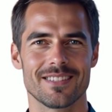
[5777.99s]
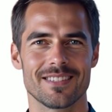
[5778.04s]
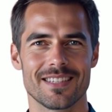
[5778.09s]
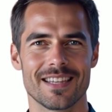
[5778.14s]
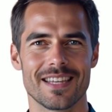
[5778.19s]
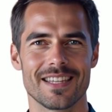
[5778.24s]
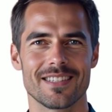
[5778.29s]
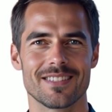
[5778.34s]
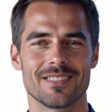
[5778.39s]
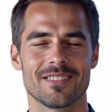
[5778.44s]

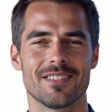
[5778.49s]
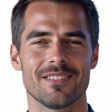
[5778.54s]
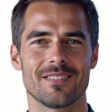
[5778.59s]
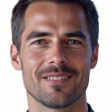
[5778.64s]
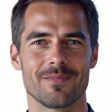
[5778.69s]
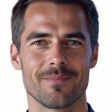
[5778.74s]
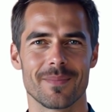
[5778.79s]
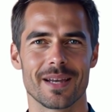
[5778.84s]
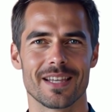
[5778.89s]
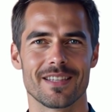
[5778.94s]
This
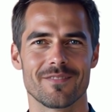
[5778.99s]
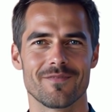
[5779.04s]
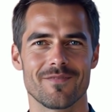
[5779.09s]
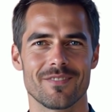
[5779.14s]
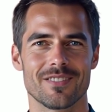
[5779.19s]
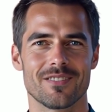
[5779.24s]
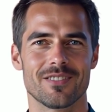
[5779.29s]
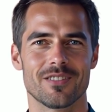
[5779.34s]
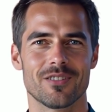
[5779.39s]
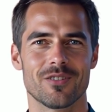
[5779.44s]
isn't
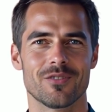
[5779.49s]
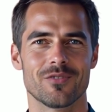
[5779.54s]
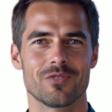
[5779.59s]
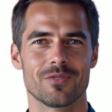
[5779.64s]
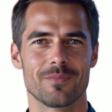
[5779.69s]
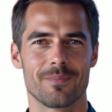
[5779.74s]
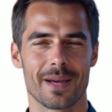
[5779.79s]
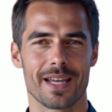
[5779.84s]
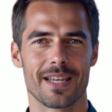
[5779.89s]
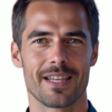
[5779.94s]

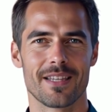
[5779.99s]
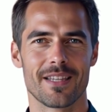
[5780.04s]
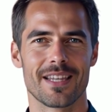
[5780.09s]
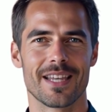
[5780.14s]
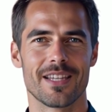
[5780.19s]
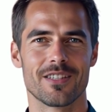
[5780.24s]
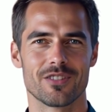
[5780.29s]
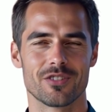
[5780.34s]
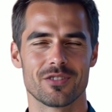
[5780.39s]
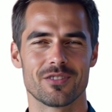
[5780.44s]
metaphysical
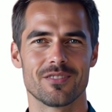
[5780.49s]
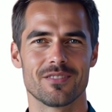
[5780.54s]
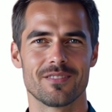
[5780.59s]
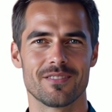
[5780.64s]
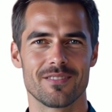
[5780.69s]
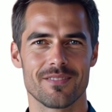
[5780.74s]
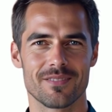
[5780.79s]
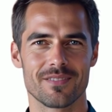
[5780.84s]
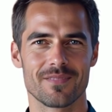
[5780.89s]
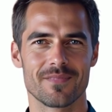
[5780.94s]

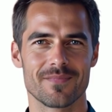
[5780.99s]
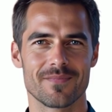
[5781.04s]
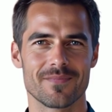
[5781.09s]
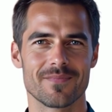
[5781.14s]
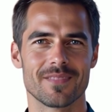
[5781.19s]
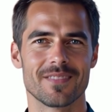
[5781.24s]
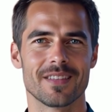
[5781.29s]
speculation.